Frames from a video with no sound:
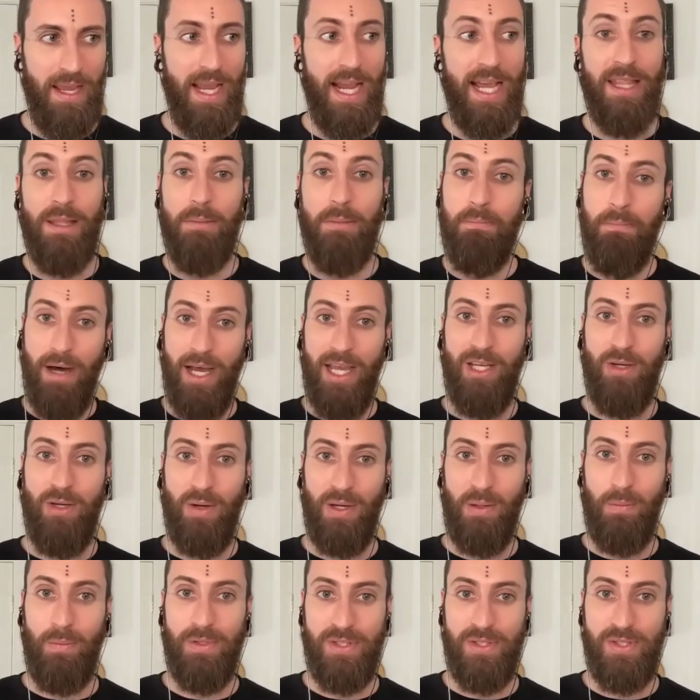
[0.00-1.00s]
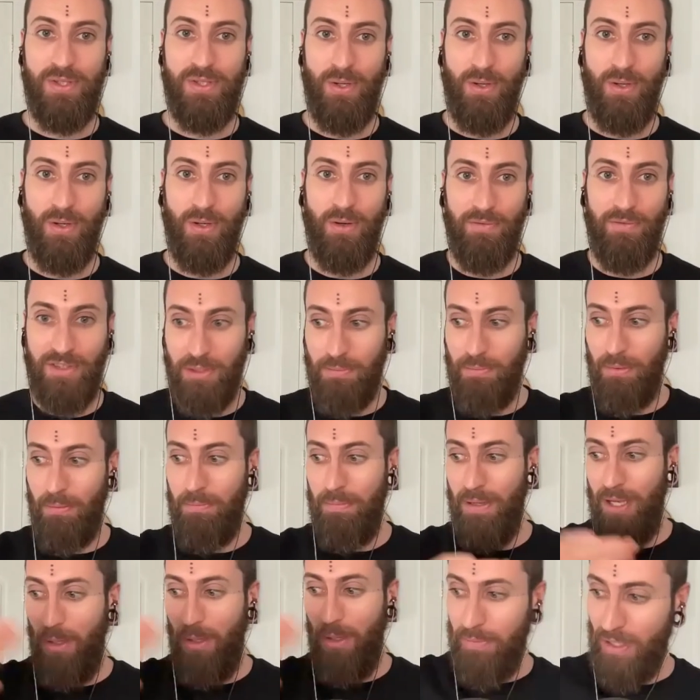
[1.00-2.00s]
And the migraine would serve to
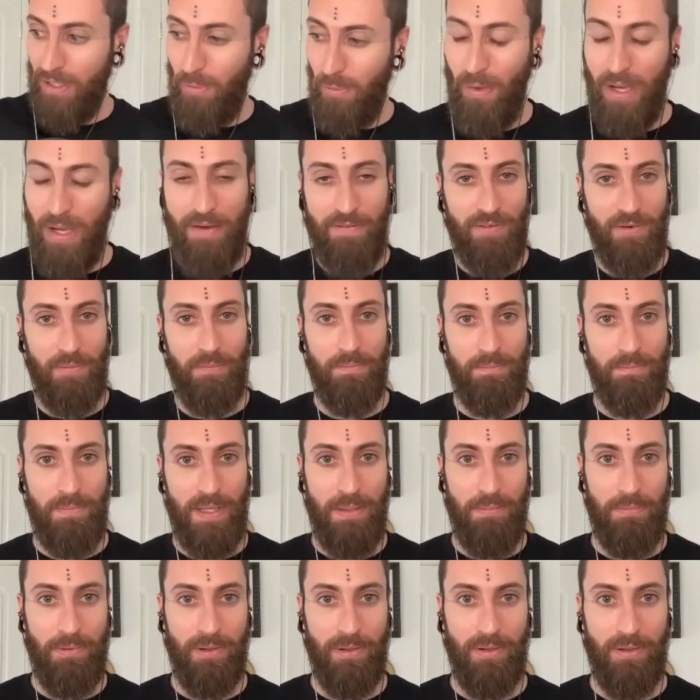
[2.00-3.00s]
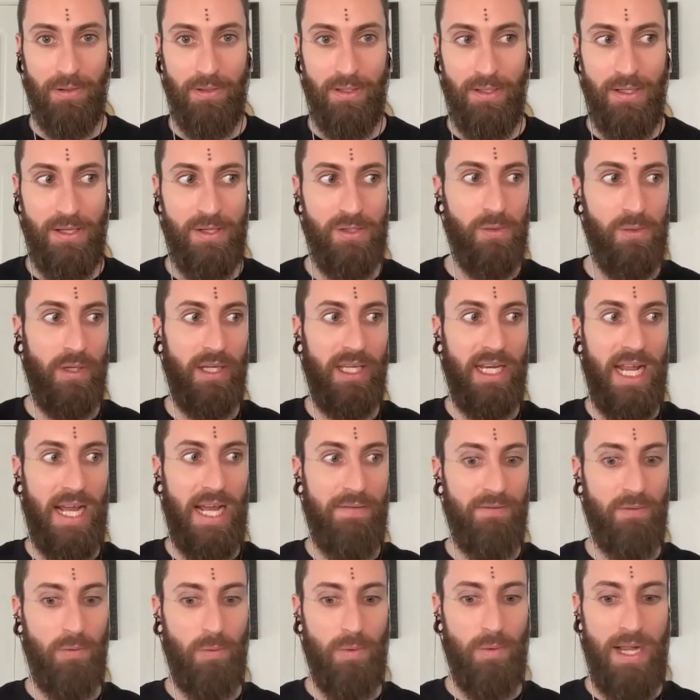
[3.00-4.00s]
propel me away from people so I could
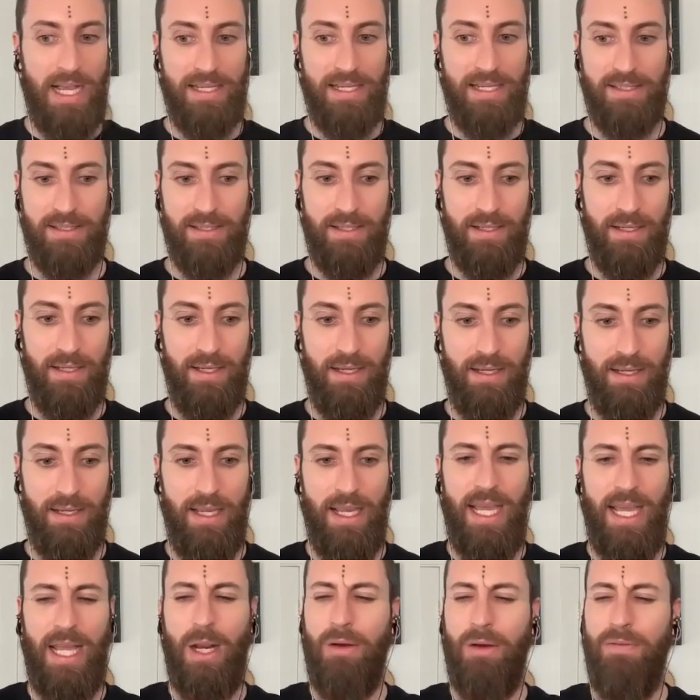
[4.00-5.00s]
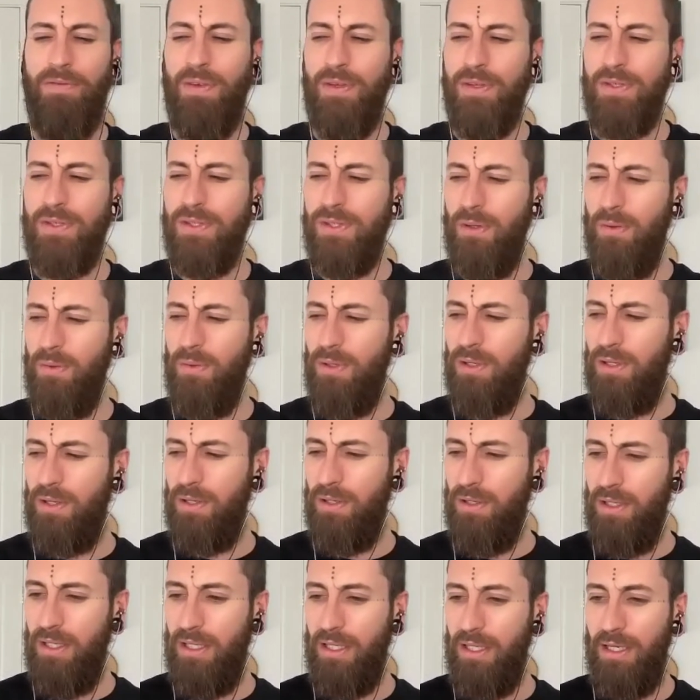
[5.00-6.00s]
have rest. And I'd feel so
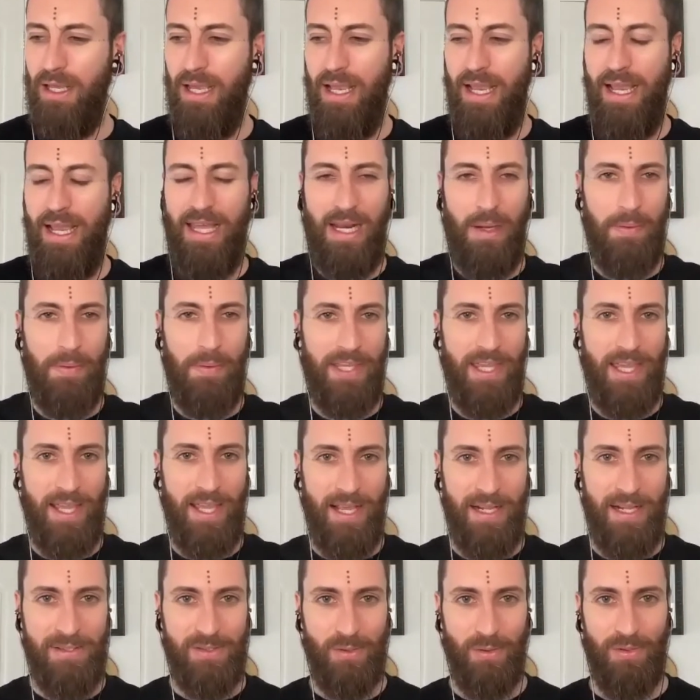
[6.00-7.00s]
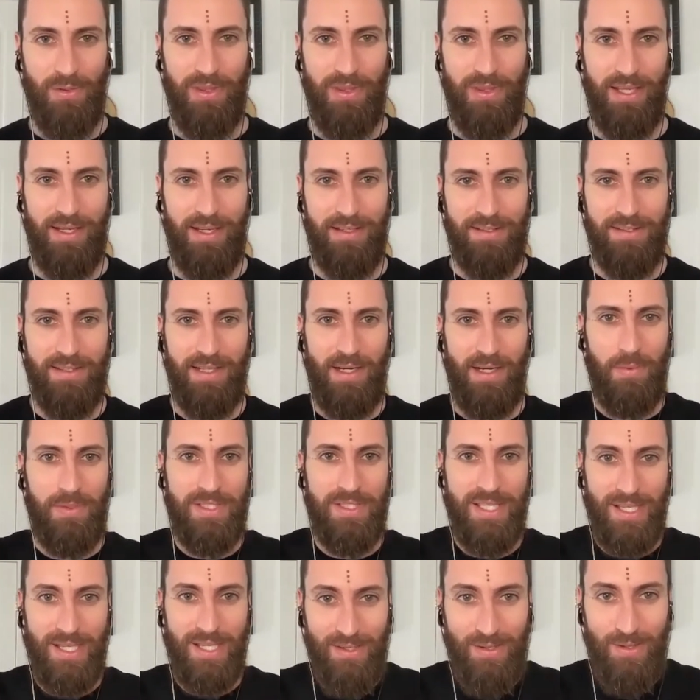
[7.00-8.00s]
good and I would cancel things and I would
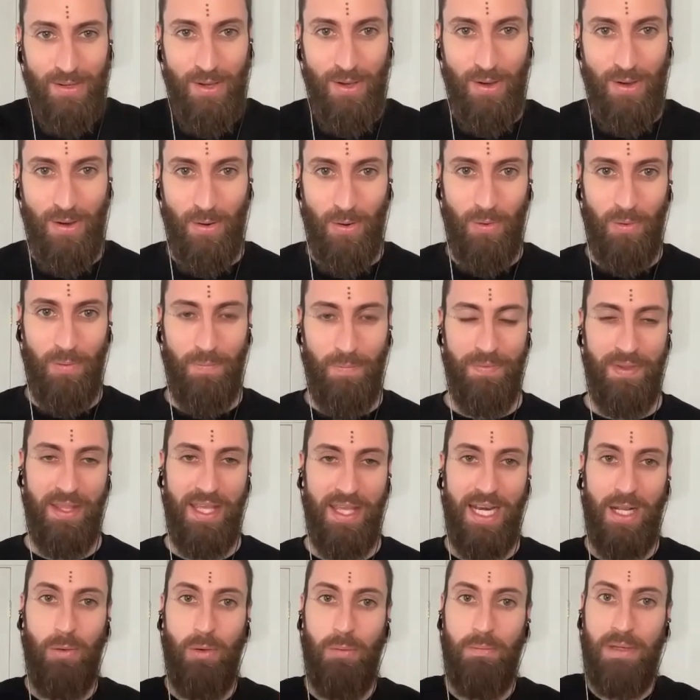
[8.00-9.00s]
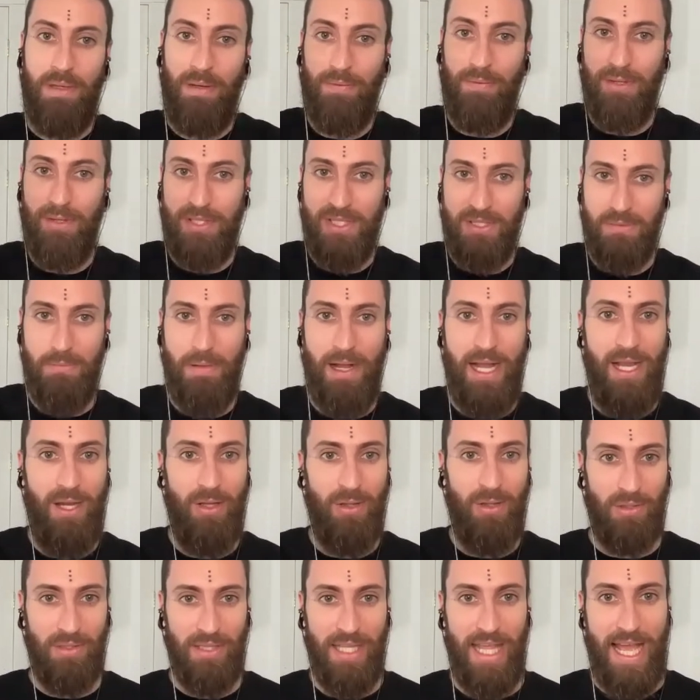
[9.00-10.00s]
say no and I wouldn't be able to
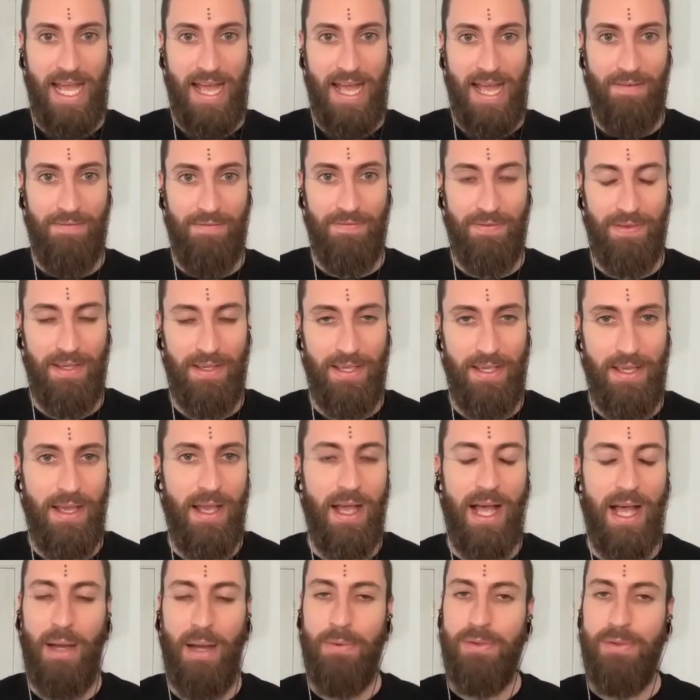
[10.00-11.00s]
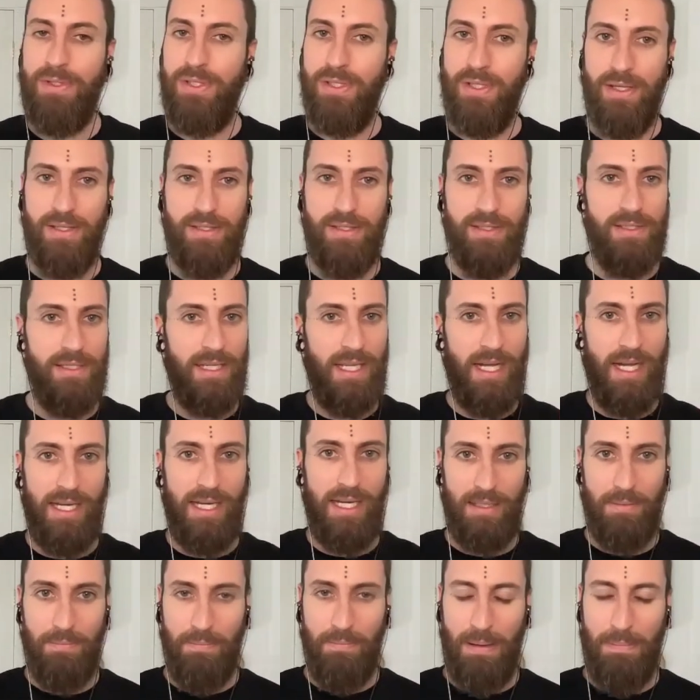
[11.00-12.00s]
smile or laugh. I was just
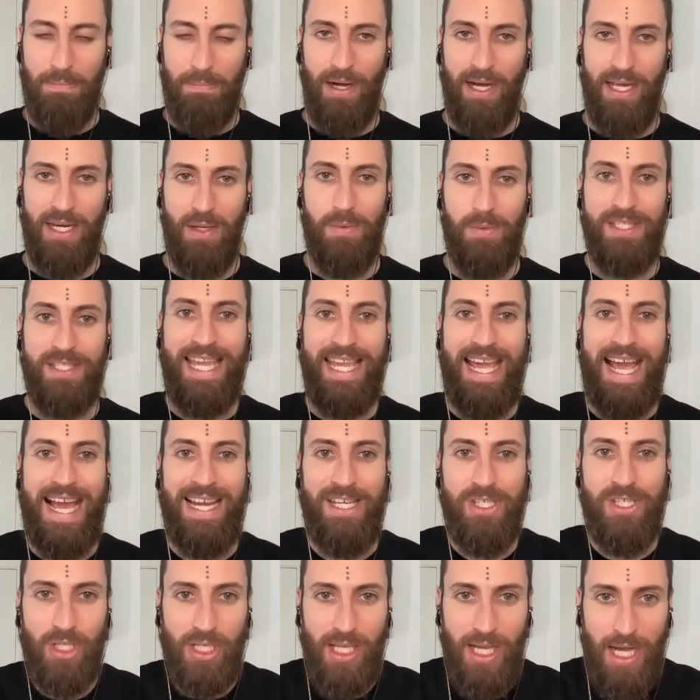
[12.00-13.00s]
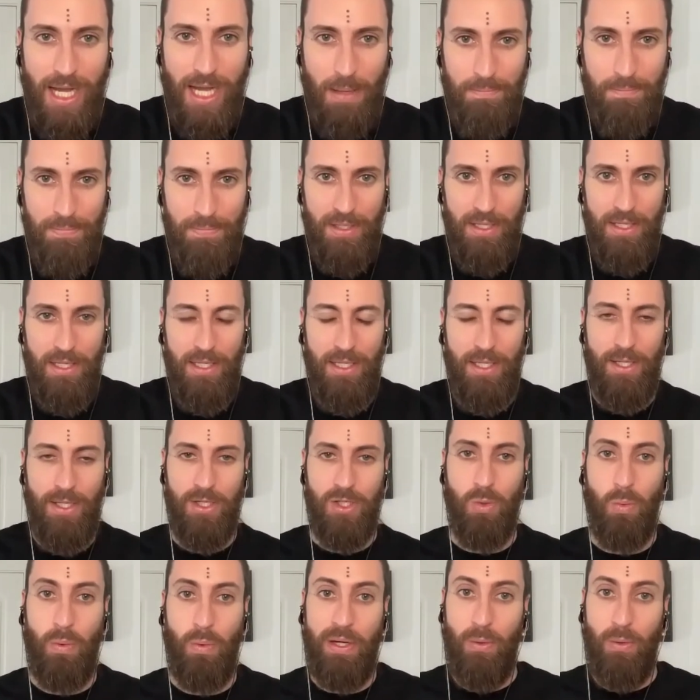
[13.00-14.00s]
kind of, my body was catching up
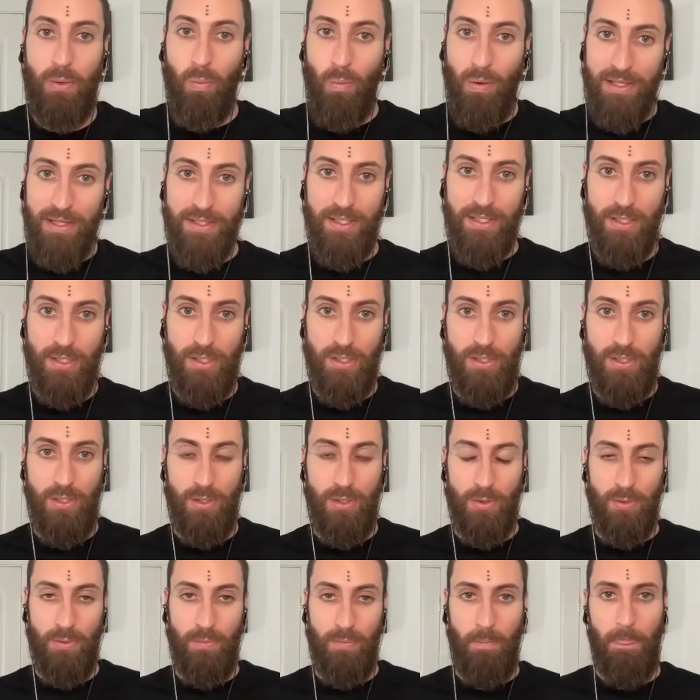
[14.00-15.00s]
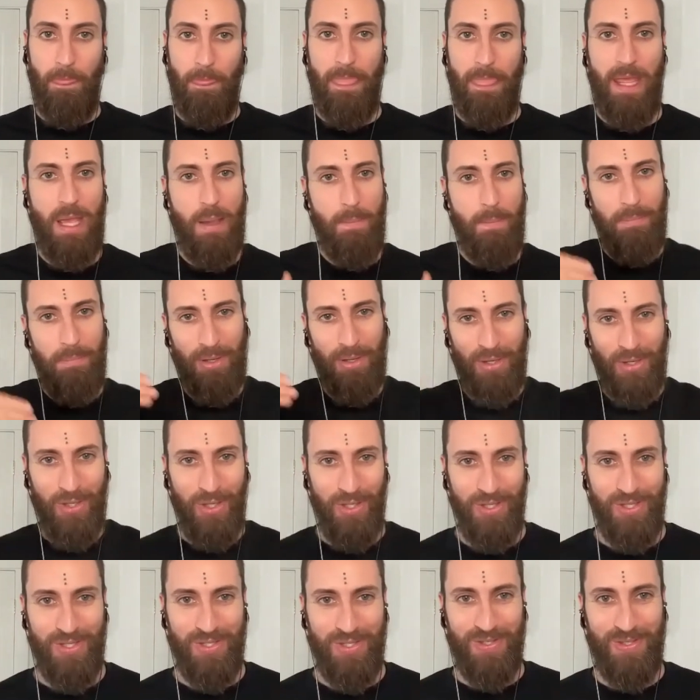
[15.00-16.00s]
to what it wanted to do, but
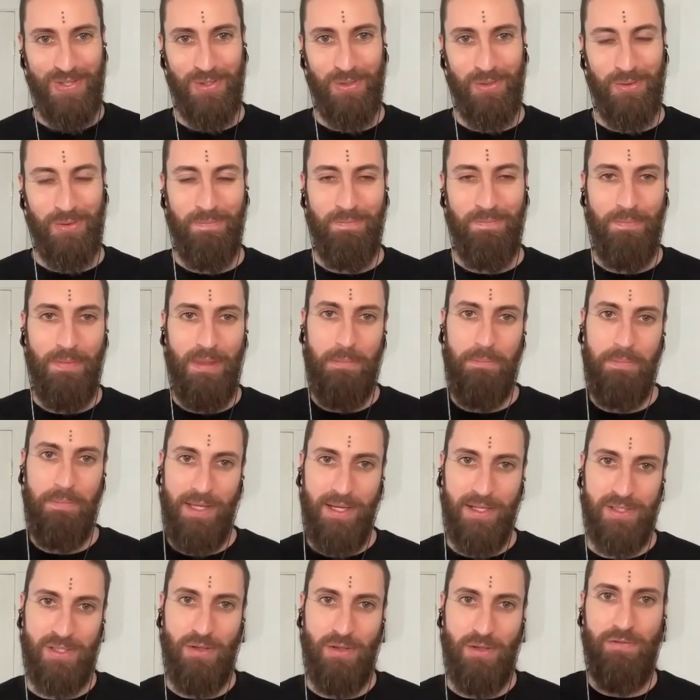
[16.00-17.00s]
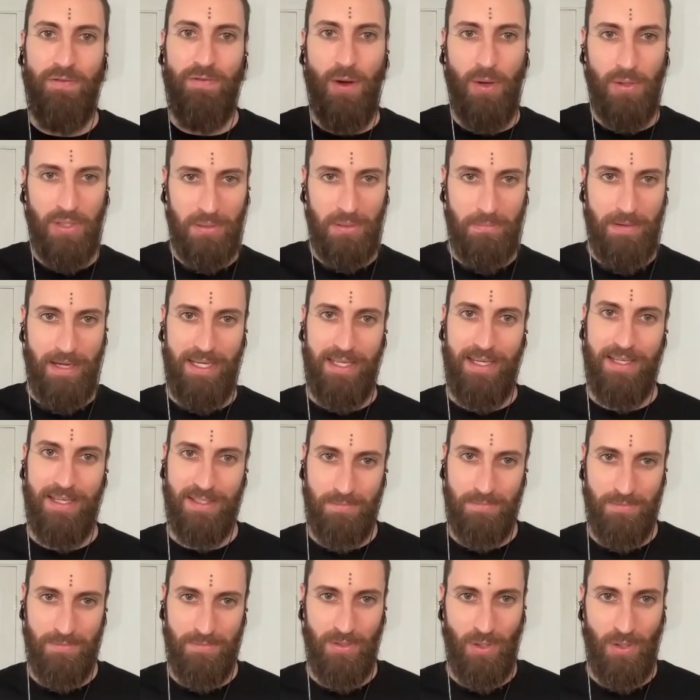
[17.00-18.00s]
couldn't do because the fawning
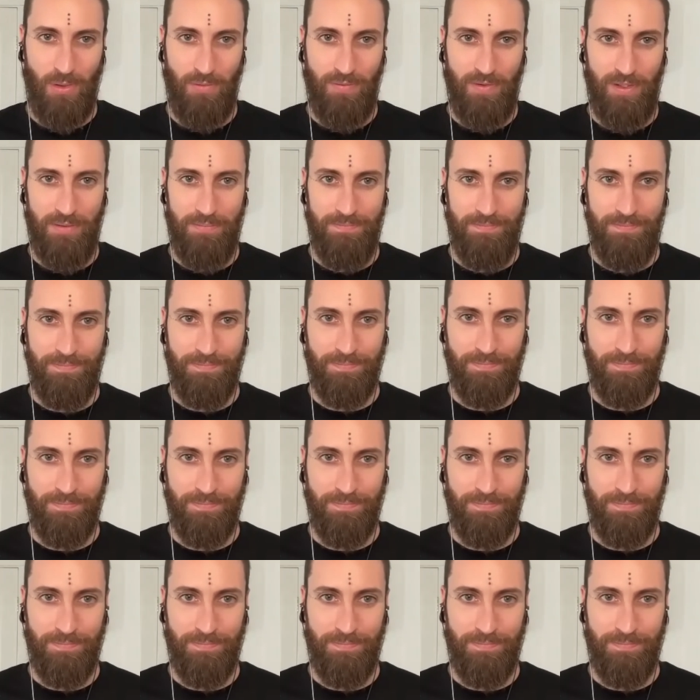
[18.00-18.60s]
mechanism took over.